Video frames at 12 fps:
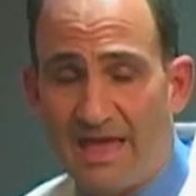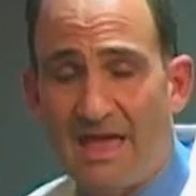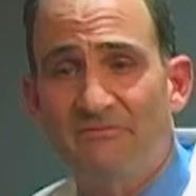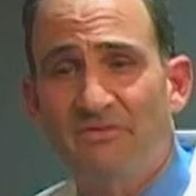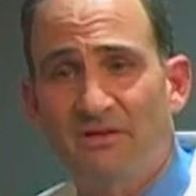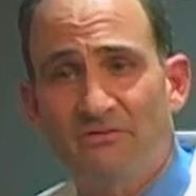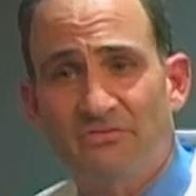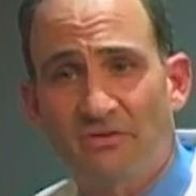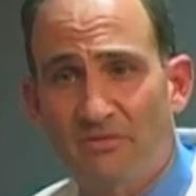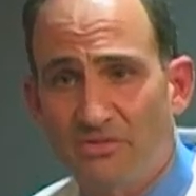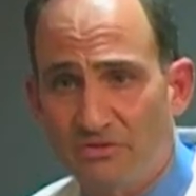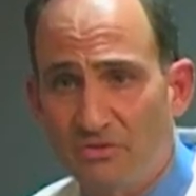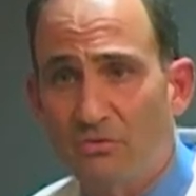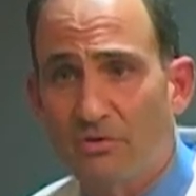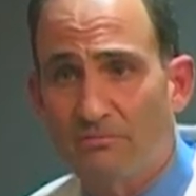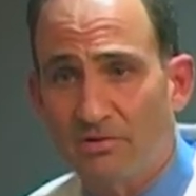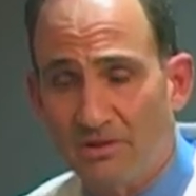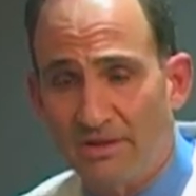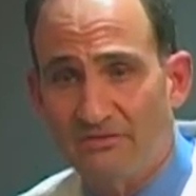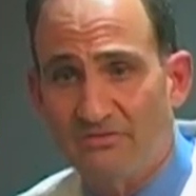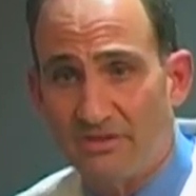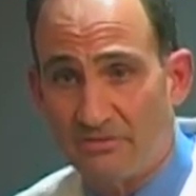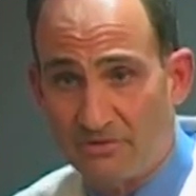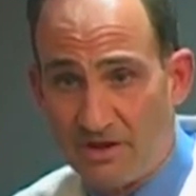advent of some of the newer plates
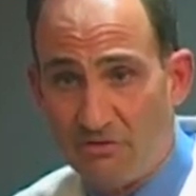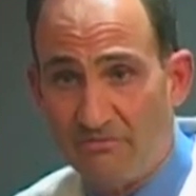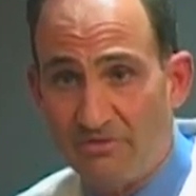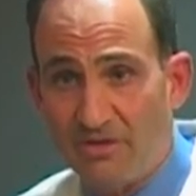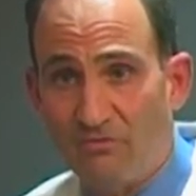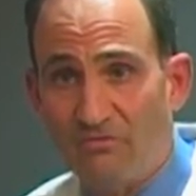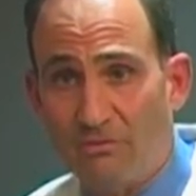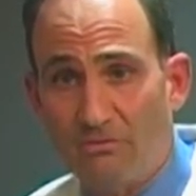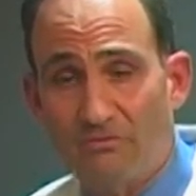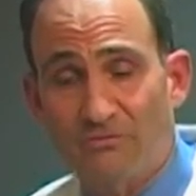that are now available